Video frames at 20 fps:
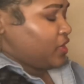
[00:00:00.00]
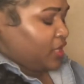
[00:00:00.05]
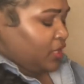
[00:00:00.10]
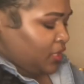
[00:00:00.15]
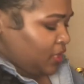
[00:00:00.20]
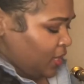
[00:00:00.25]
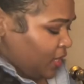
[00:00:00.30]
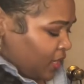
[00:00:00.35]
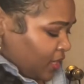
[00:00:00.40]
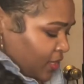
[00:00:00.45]

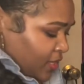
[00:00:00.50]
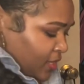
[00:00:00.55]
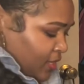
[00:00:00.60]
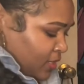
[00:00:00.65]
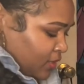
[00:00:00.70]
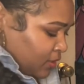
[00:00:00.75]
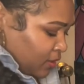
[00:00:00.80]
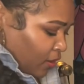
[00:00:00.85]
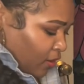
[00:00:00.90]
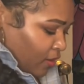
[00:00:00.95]
and
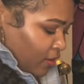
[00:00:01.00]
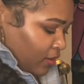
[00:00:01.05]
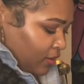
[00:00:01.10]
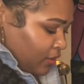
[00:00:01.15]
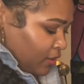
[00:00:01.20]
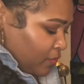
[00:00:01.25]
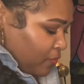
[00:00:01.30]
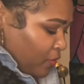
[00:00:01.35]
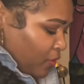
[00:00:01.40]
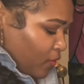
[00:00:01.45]
he's
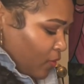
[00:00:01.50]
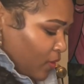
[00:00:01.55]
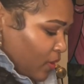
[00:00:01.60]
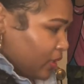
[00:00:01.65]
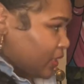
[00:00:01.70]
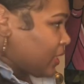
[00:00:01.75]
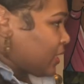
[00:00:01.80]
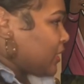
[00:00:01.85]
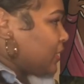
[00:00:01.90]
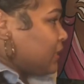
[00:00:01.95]
all up
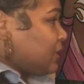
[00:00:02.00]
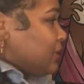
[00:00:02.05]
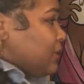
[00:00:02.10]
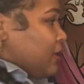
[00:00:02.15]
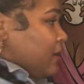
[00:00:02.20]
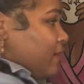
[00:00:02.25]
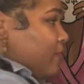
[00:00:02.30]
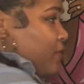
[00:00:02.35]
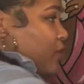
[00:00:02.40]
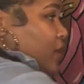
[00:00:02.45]
on it,
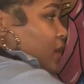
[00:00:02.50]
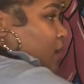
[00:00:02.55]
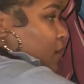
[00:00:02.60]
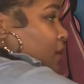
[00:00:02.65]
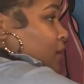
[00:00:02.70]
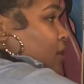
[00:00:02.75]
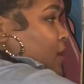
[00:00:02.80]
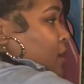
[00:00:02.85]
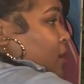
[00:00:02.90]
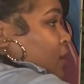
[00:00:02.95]
loving
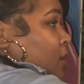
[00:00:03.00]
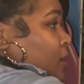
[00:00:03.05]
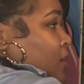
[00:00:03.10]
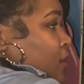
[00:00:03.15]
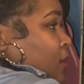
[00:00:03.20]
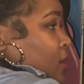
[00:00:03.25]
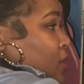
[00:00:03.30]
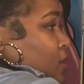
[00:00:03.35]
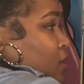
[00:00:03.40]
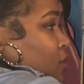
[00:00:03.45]
it.
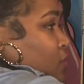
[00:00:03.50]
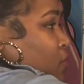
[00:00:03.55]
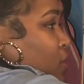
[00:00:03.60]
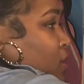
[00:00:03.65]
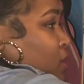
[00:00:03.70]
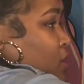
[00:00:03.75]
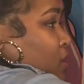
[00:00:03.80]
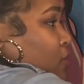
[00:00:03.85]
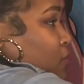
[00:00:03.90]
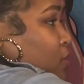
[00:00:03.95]
She
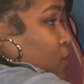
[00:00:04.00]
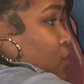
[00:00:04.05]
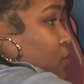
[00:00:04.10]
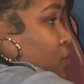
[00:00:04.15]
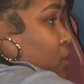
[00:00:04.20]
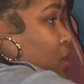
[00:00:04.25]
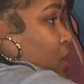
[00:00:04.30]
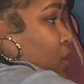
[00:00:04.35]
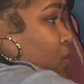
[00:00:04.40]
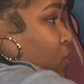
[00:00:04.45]
must have
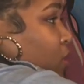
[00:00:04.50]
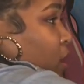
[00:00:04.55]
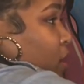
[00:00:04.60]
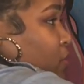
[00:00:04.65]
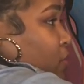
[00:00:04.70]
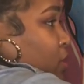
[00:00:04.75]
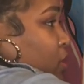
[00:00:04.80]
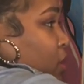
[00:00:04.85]
used his favorite